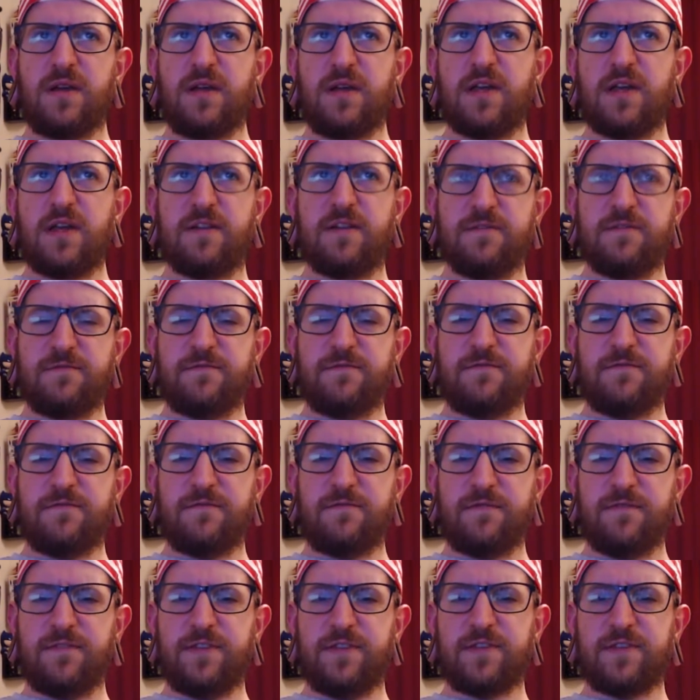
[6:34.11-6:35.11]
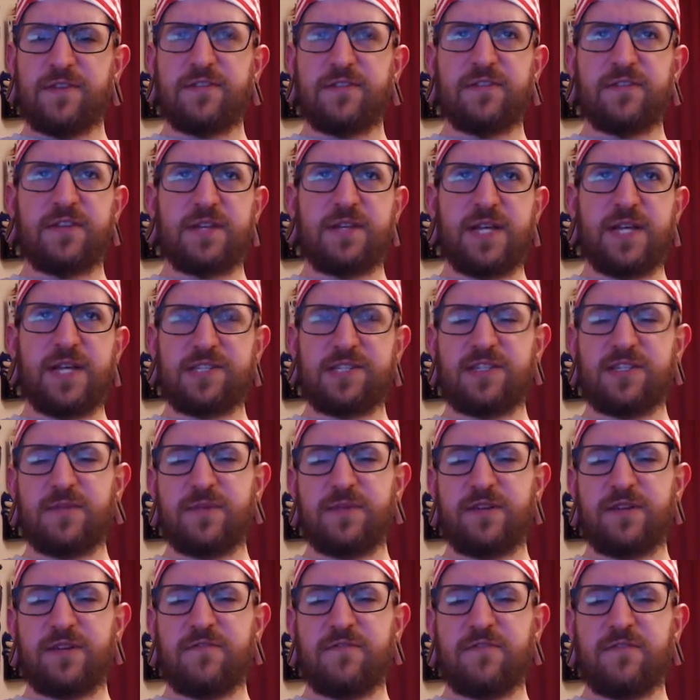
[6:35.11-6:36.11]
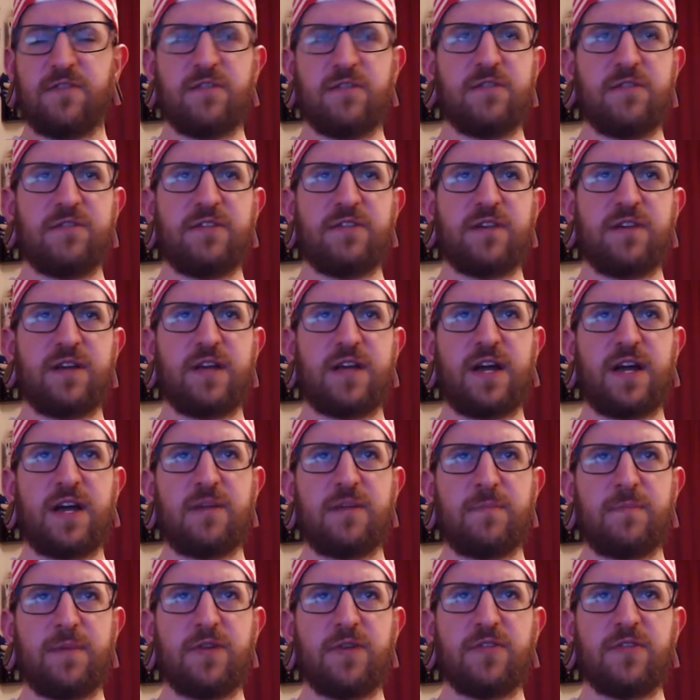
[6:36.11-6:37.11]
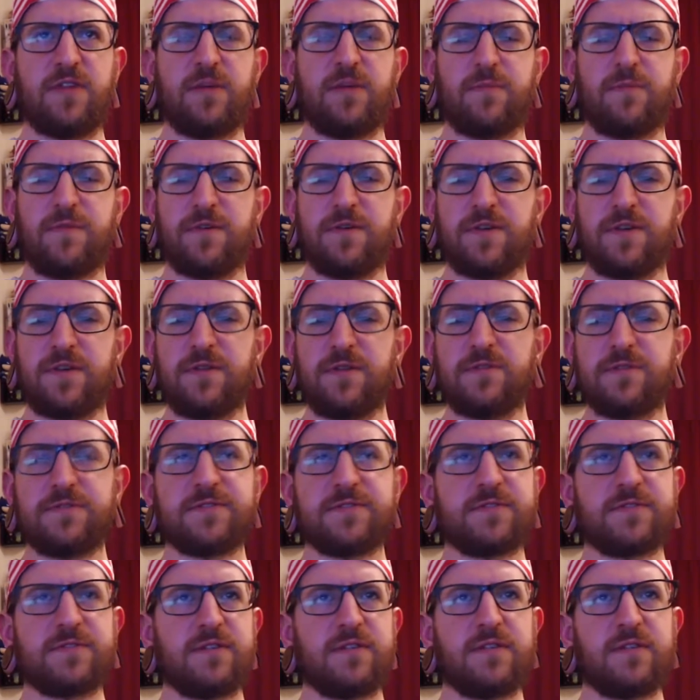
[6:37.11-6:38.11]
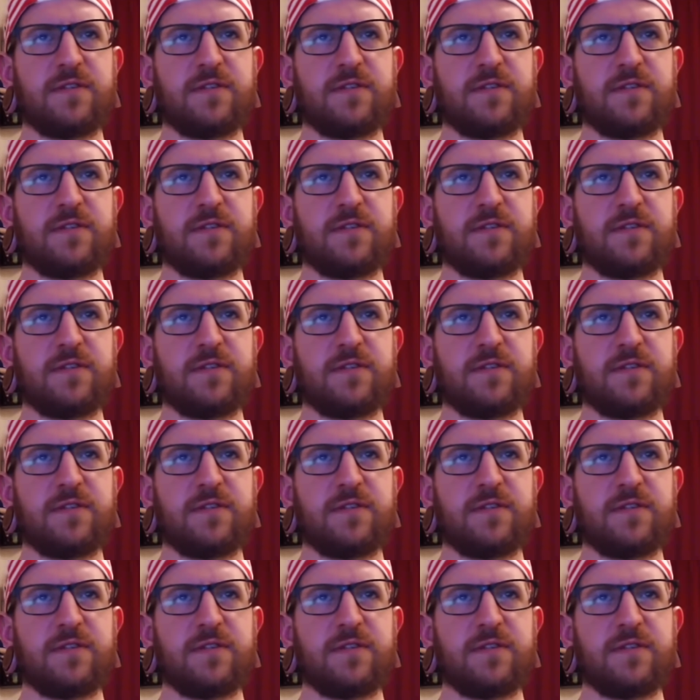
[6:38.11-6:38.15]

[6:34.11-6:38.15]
if this is a testament for the kind of beer they produce,